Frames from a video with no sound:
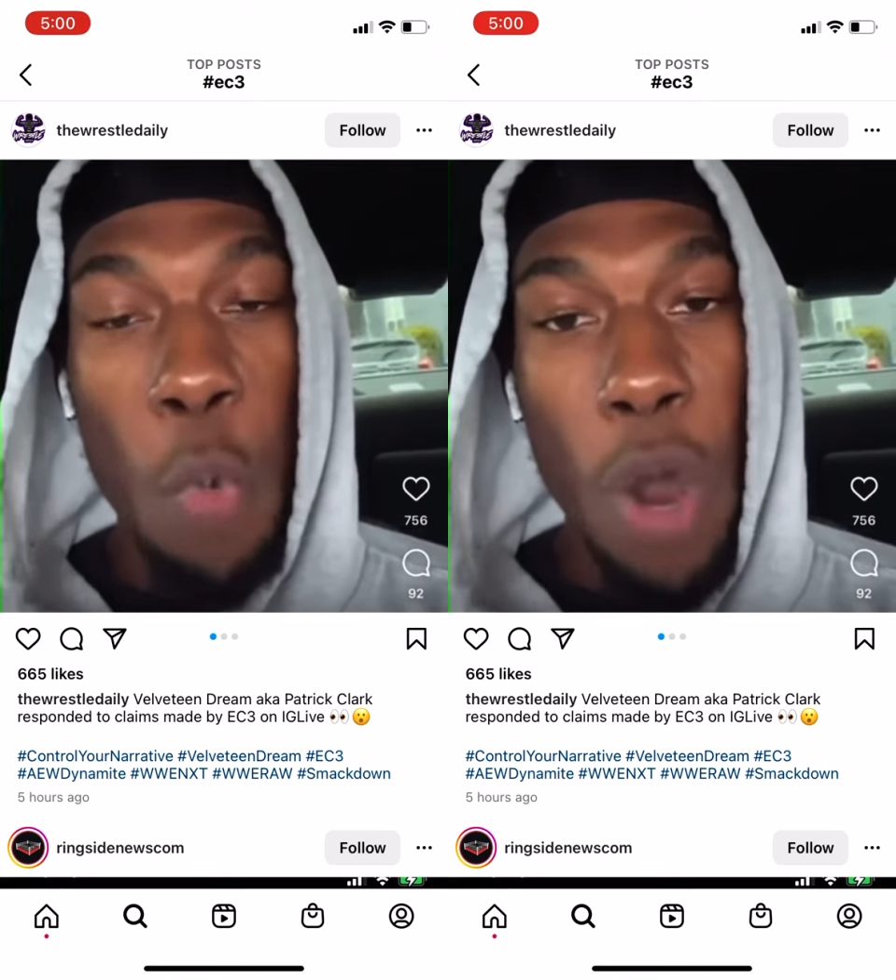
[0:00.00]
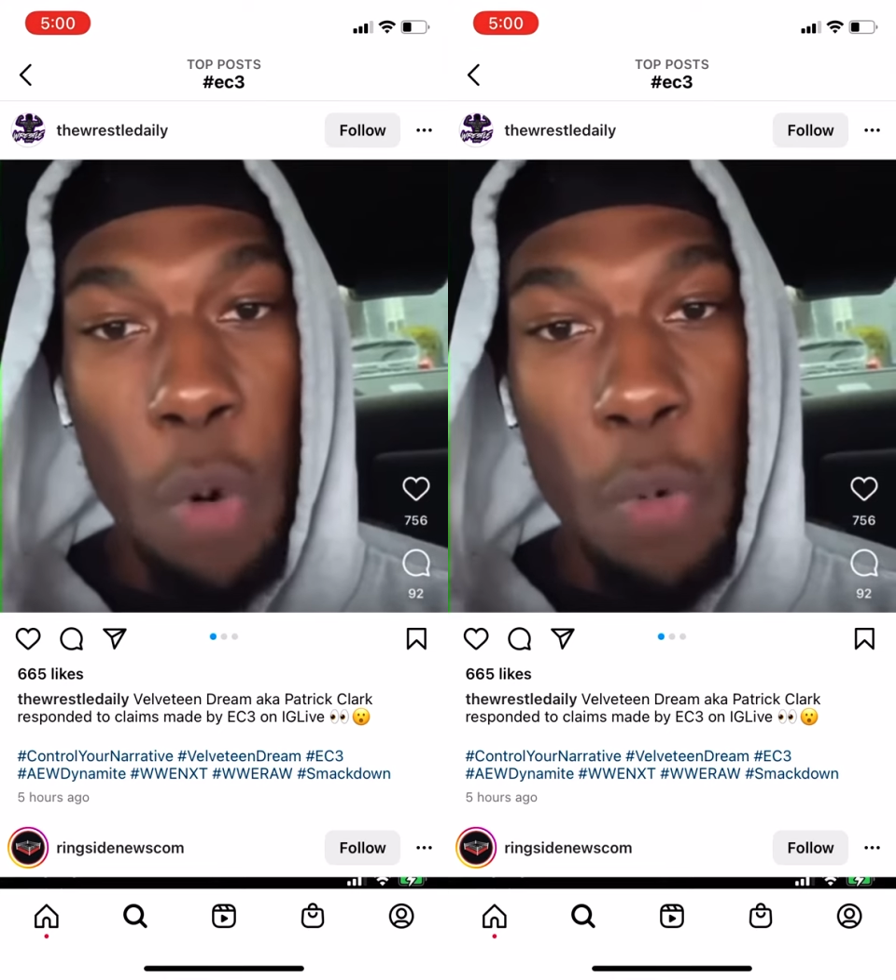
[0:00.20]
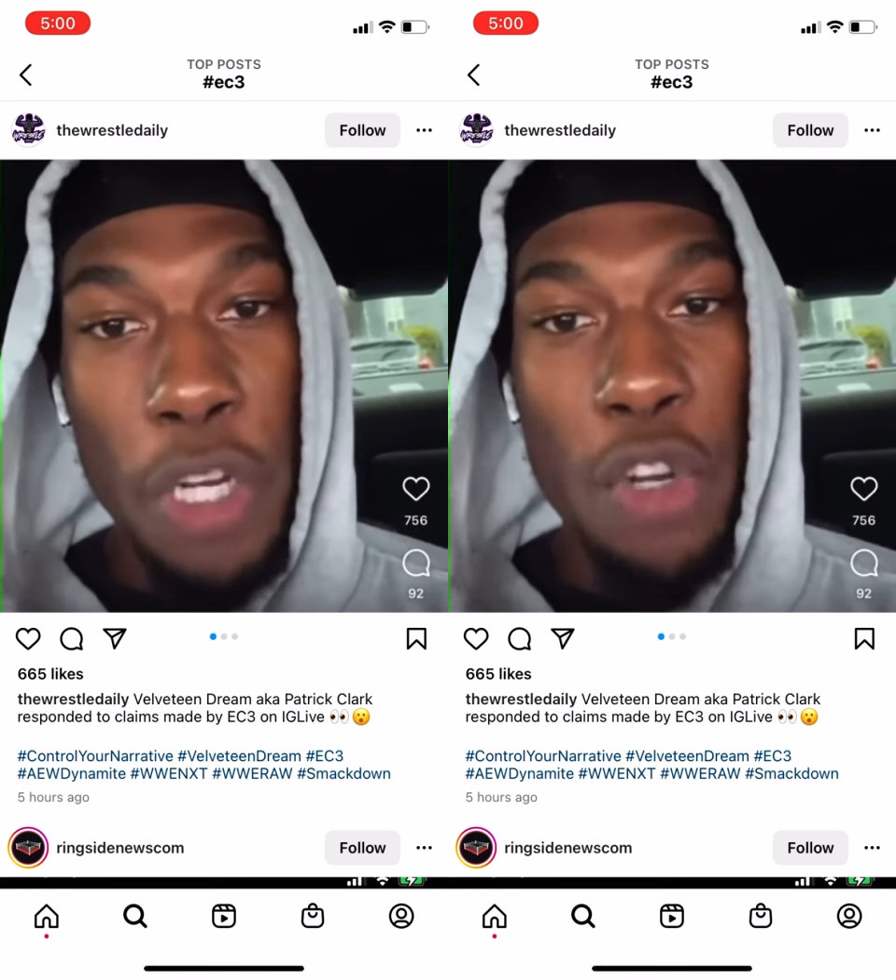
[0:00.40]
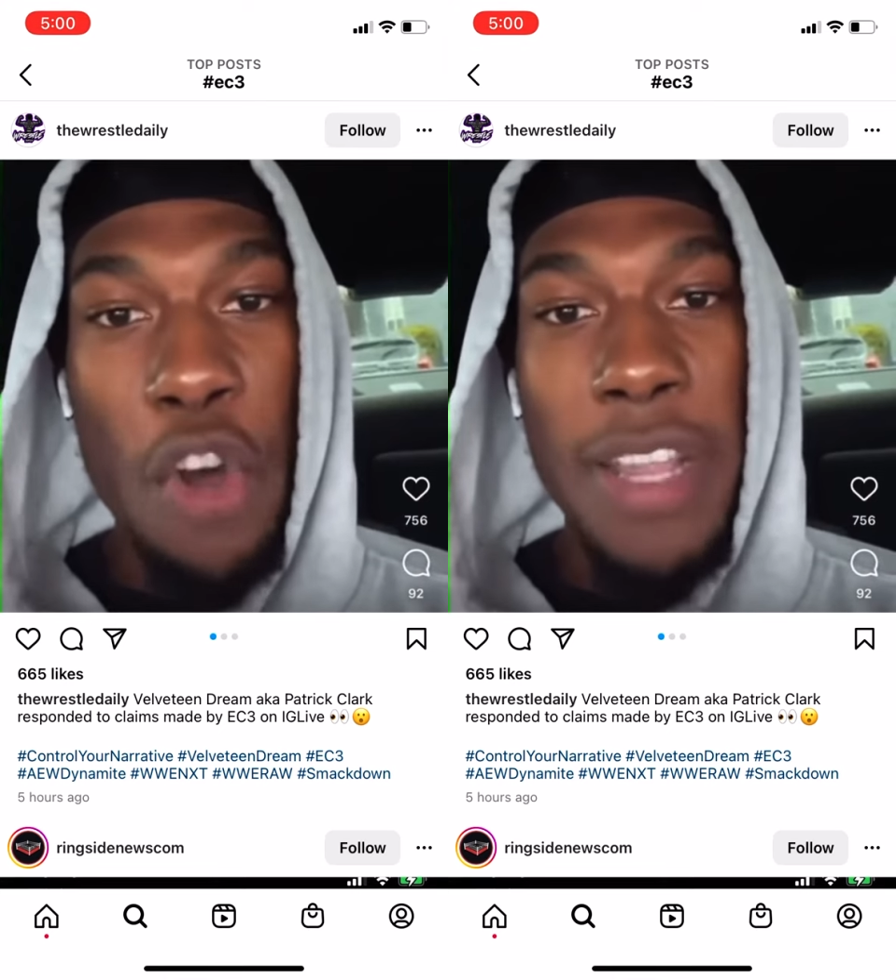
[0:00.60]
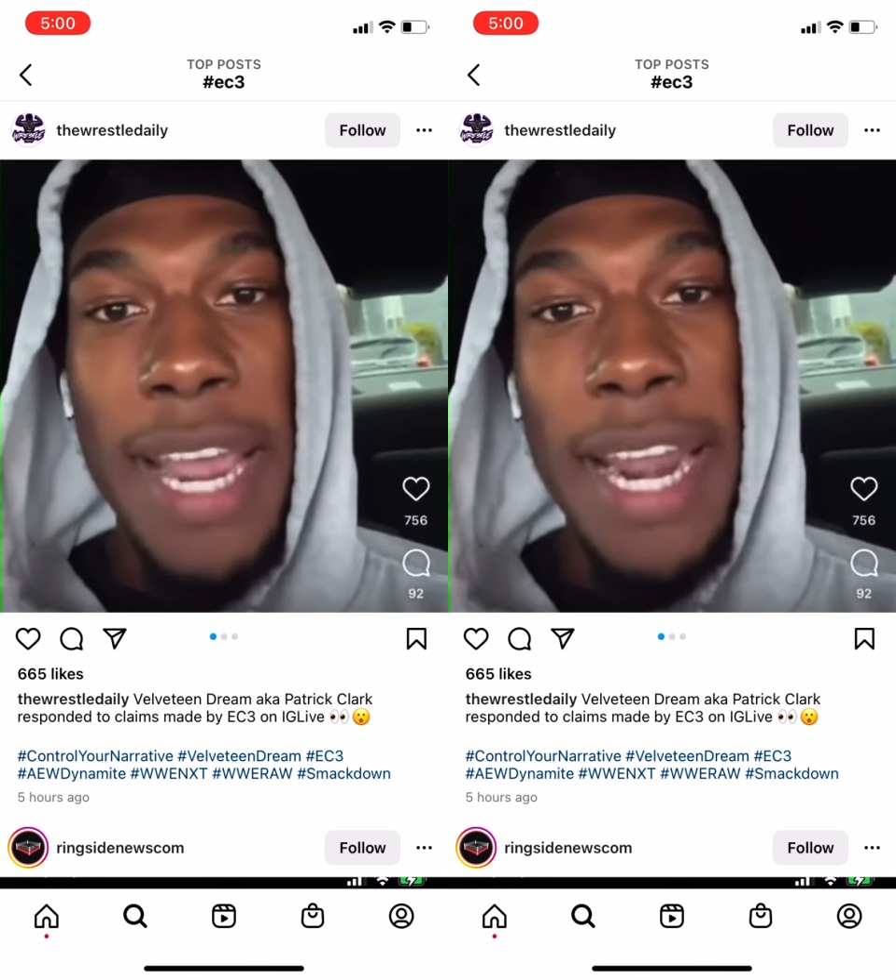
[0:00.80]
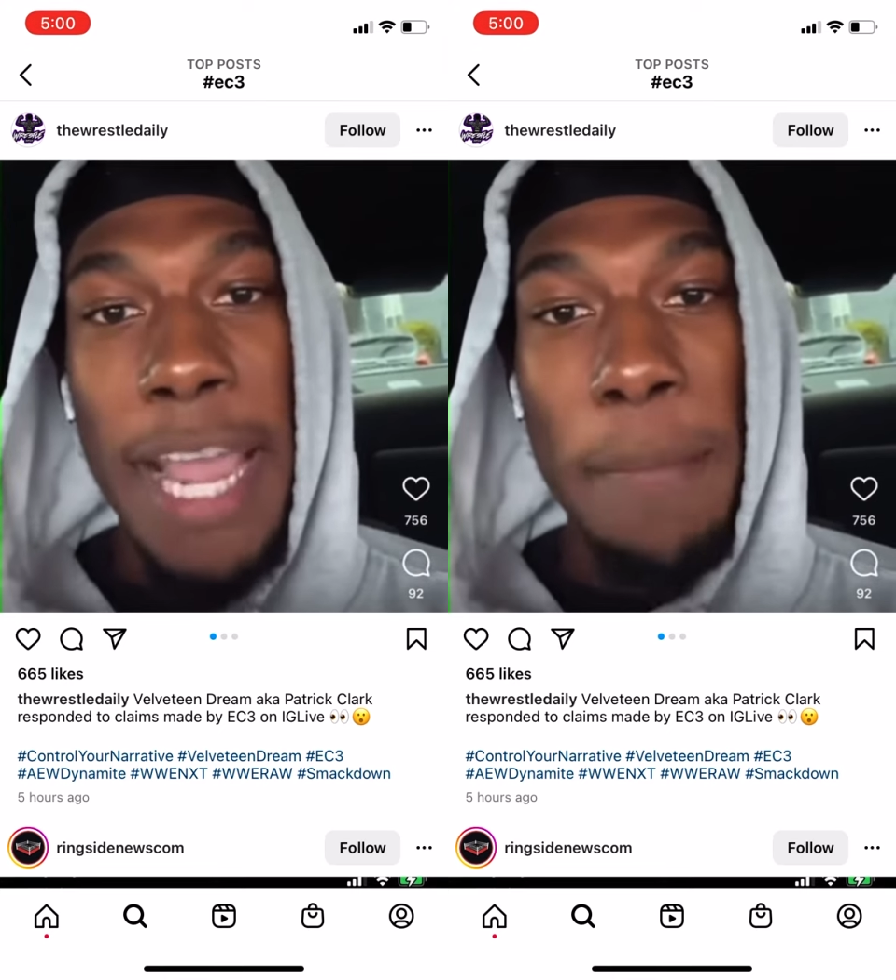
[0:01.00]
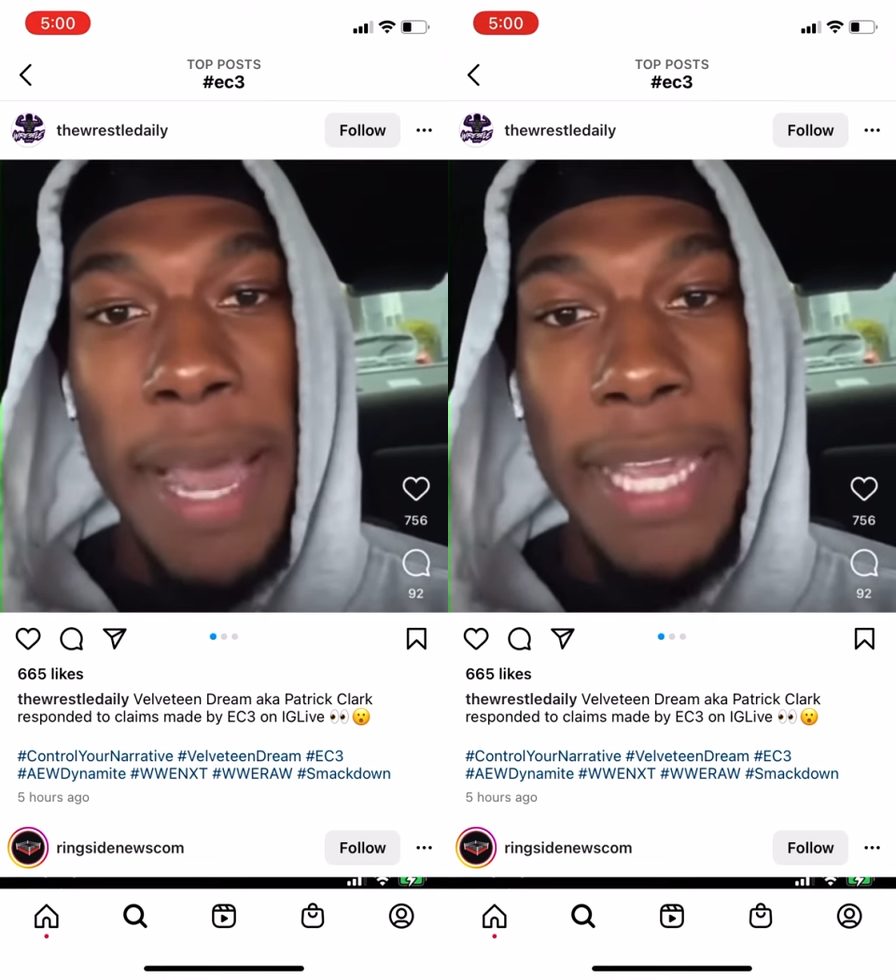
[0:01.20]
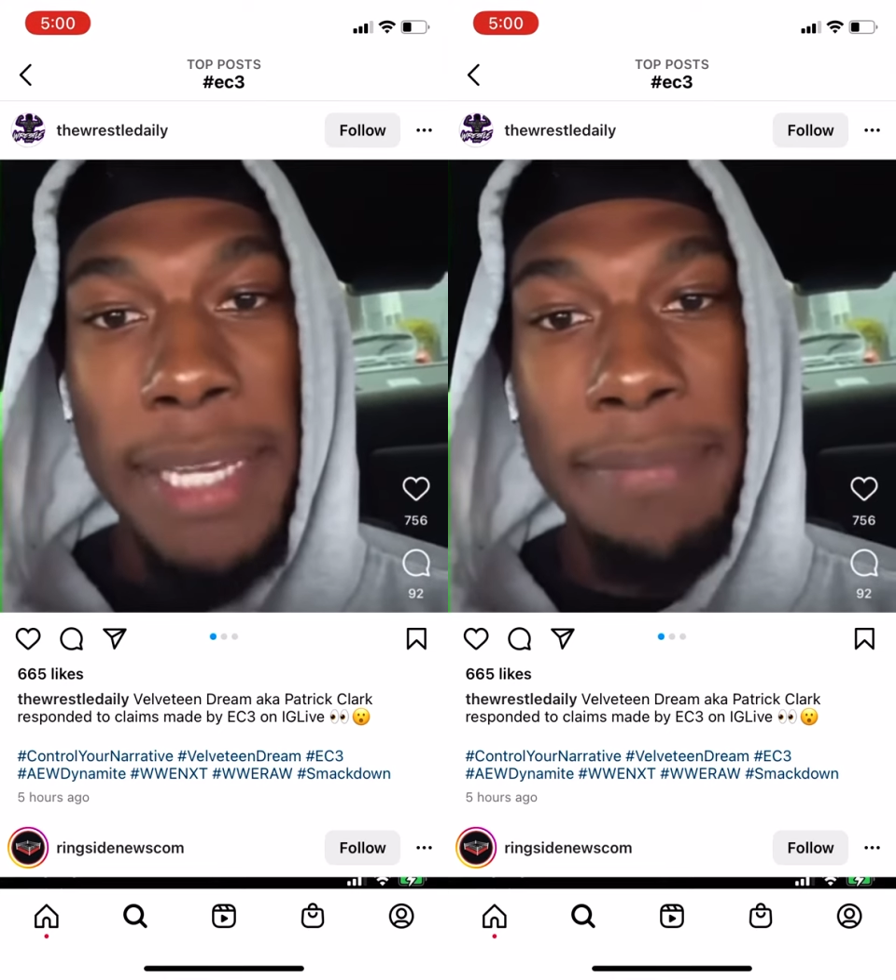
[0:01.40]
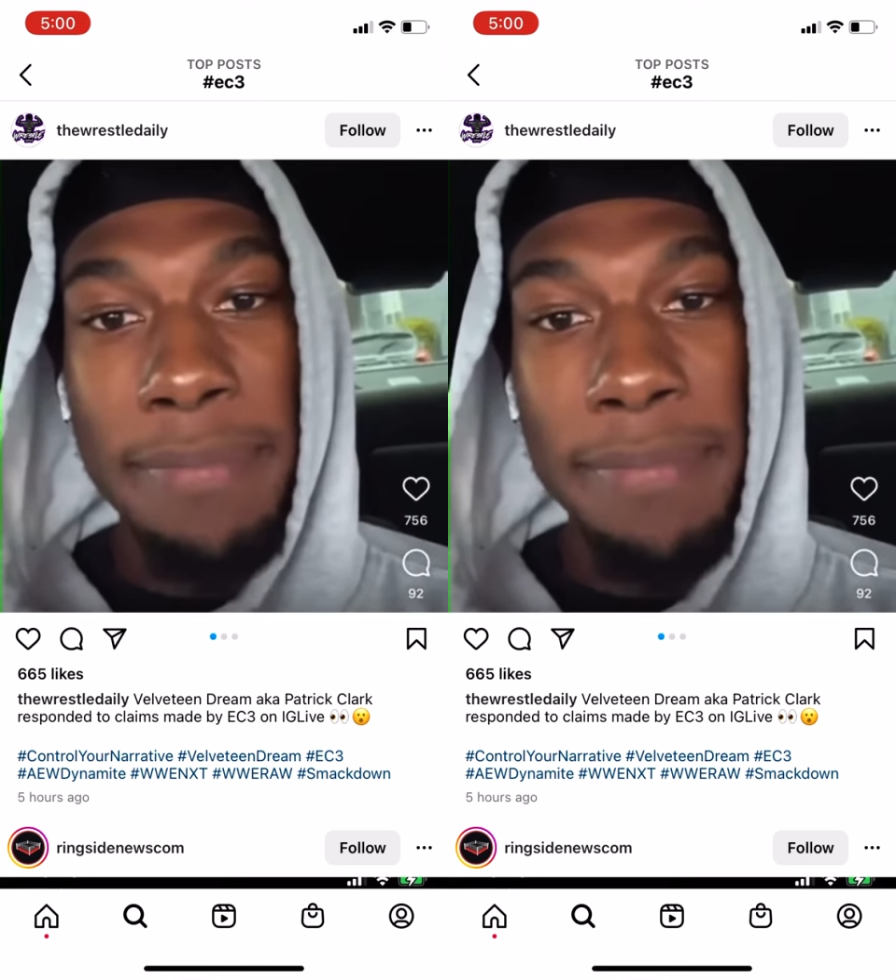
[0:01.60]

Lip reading: What were we doing that night, Mike?